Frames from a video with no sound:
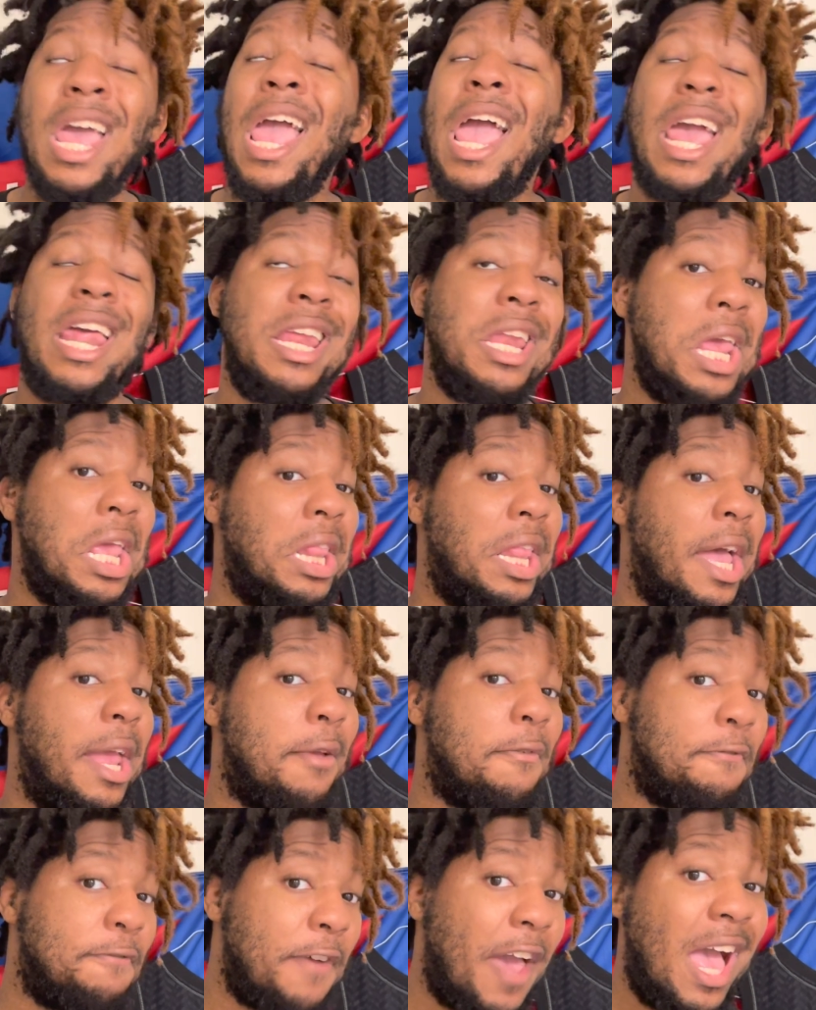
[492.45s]
It ain't
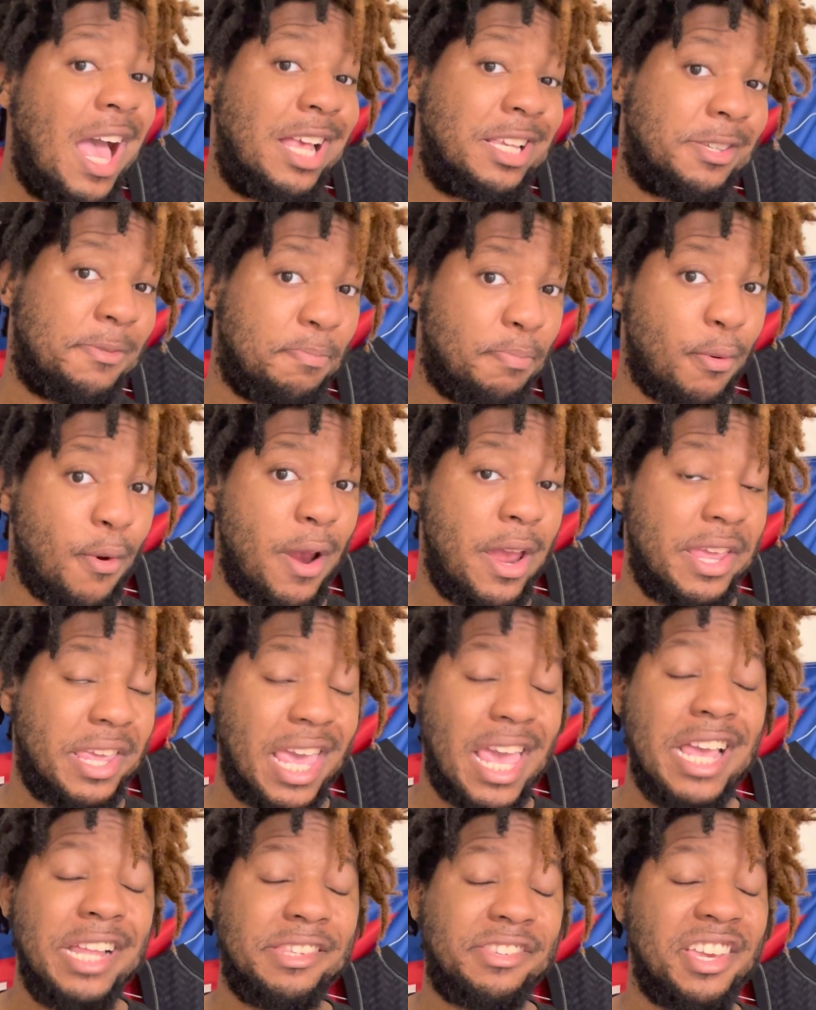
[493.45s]
fast break.
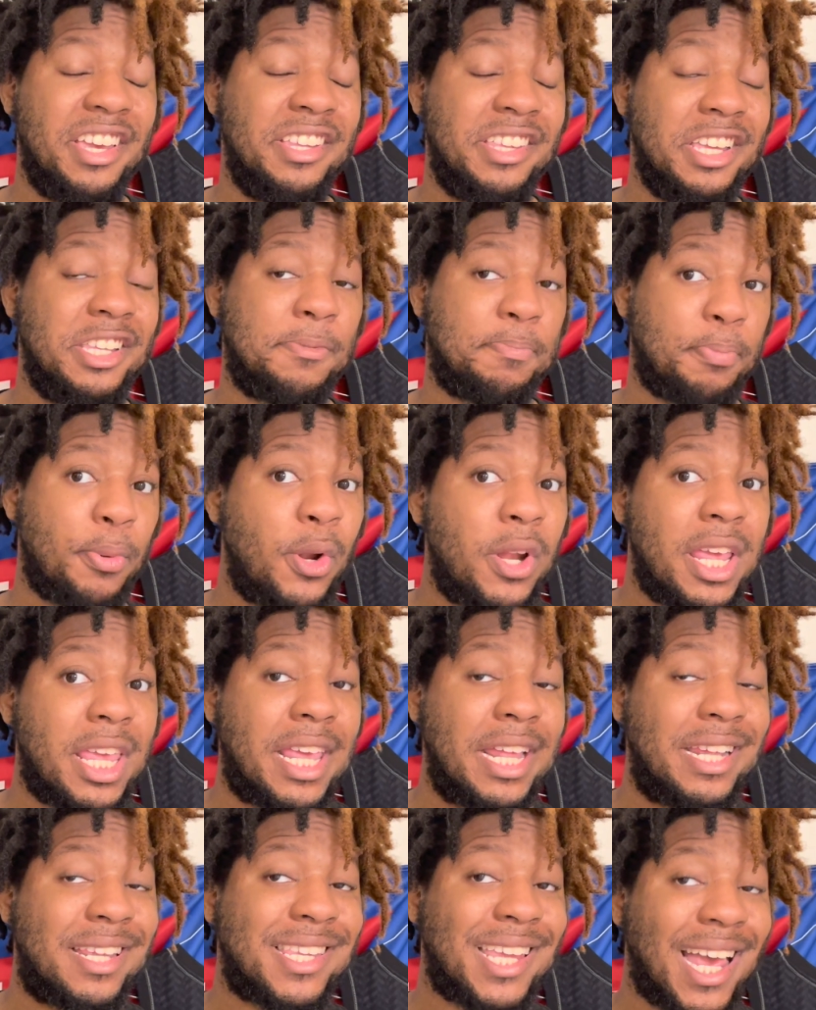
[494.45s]
It's pretty
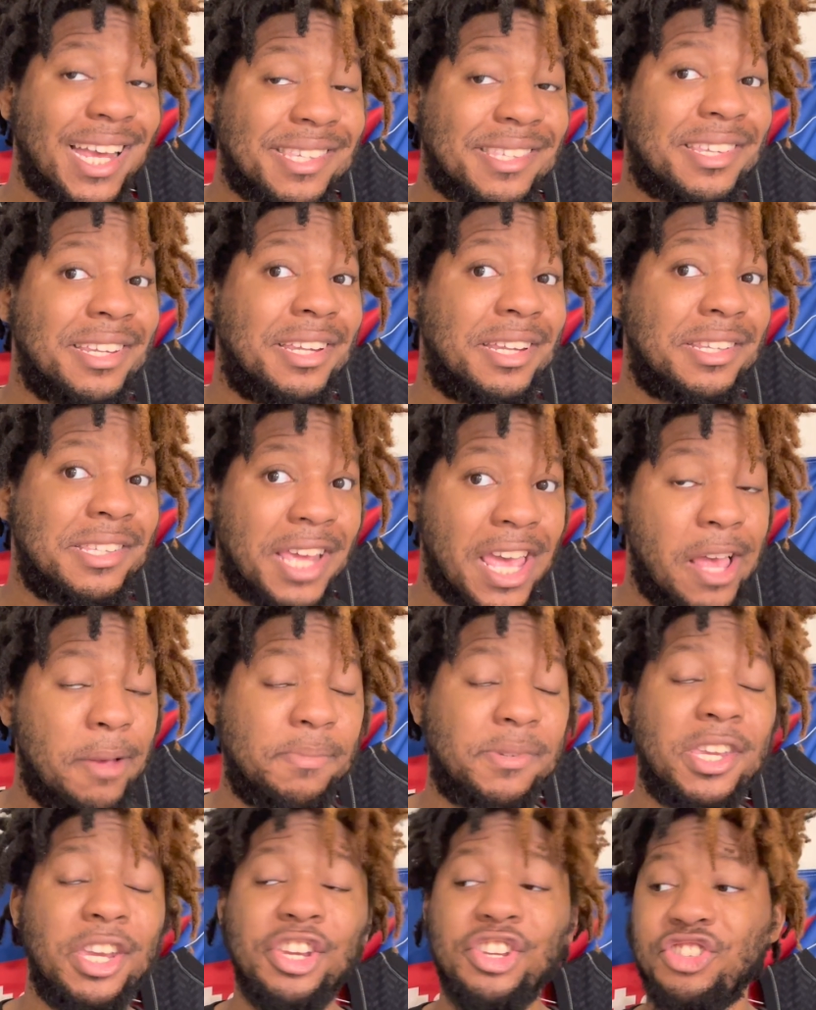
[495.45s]
contested
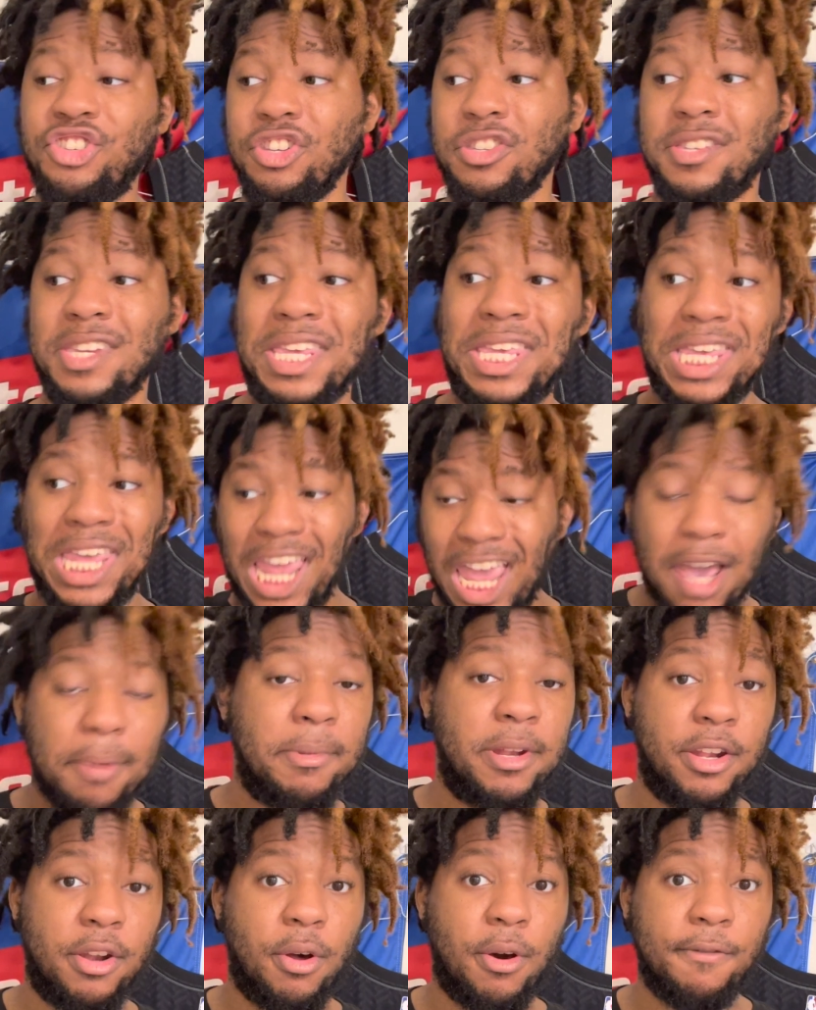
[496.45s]
attempts. He's just
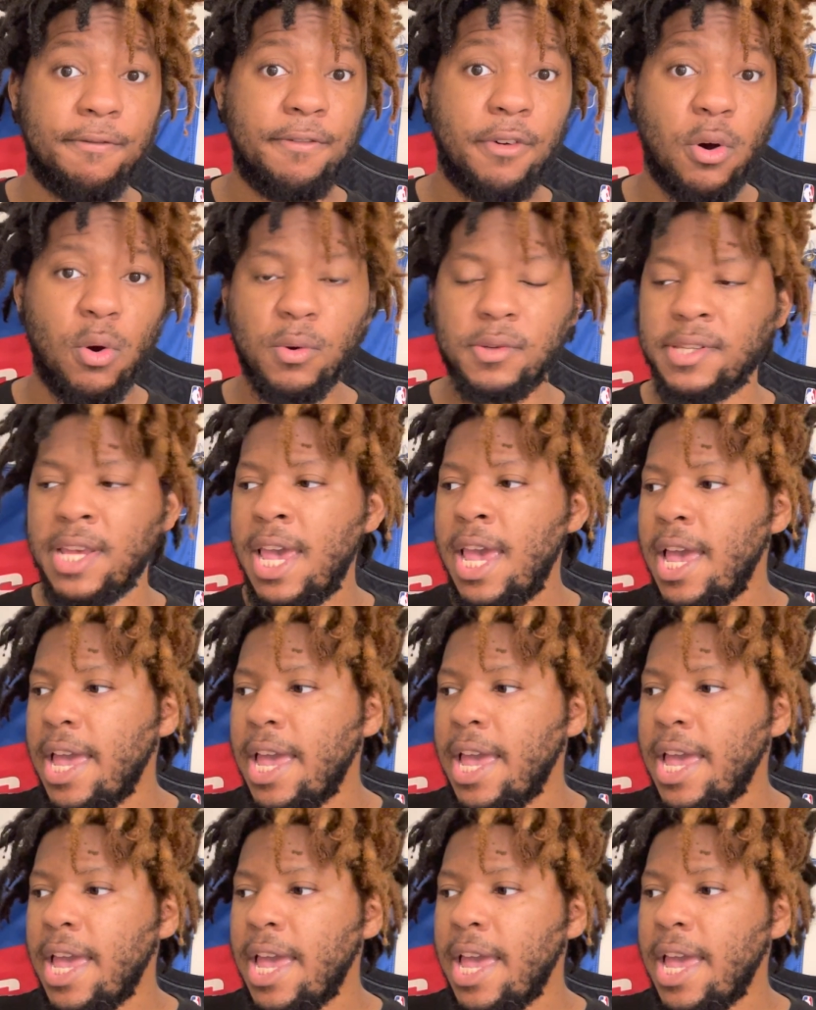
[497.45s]
yamming it on folks.